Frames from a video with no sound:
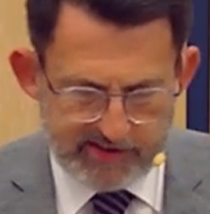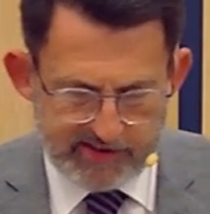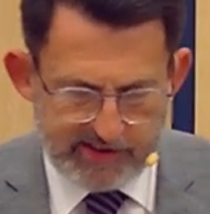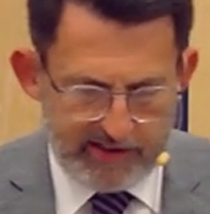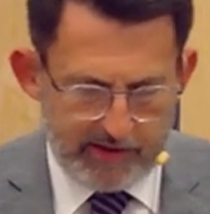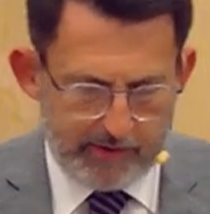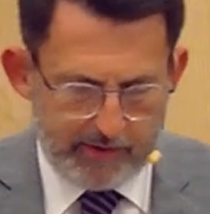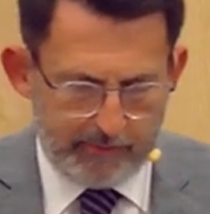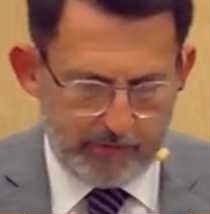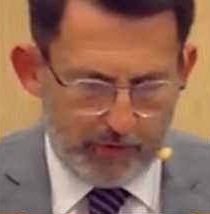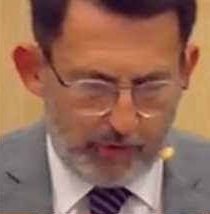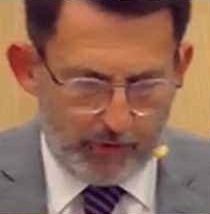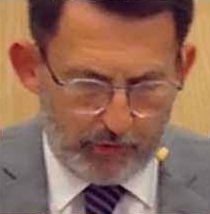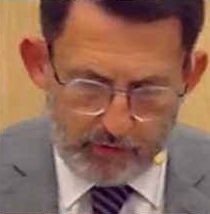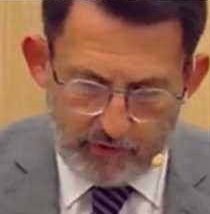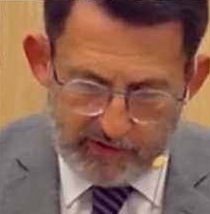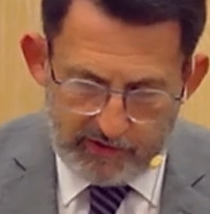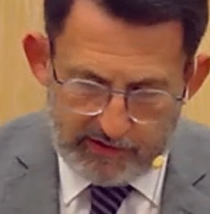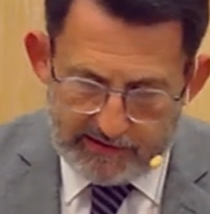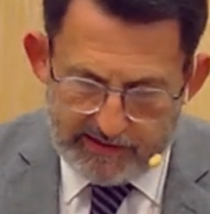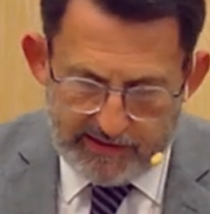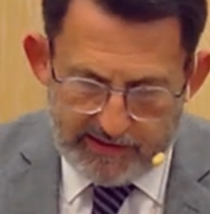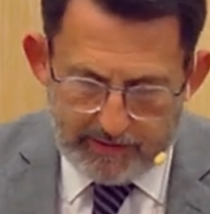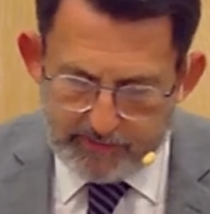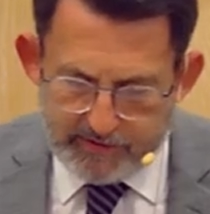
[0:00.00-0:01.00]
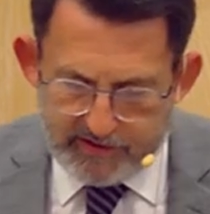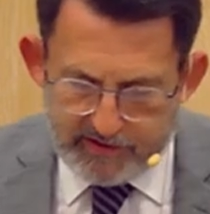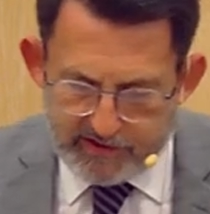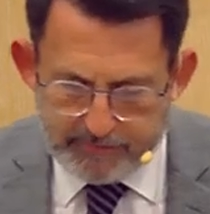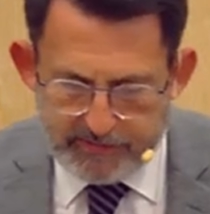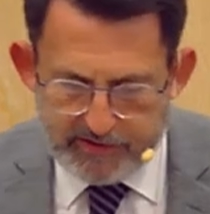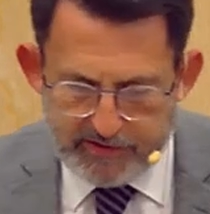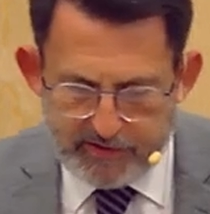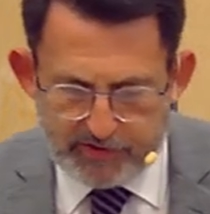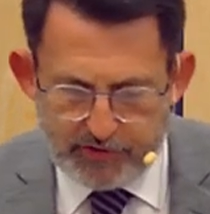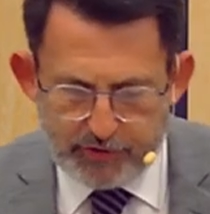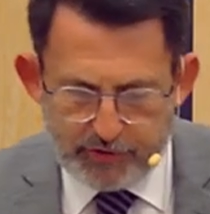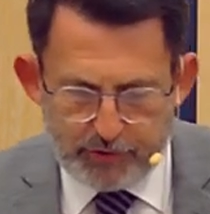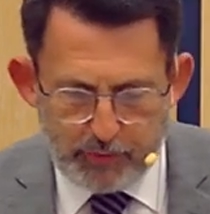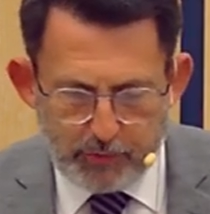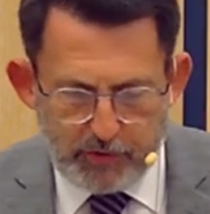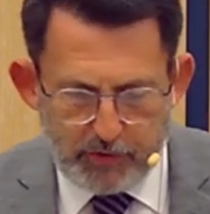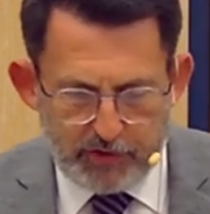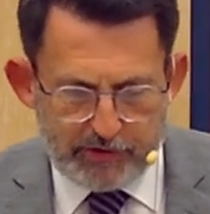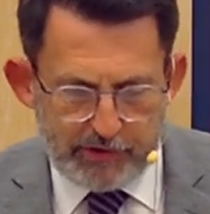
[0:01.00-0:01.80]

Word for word: and I'm not going to labor this because I don't want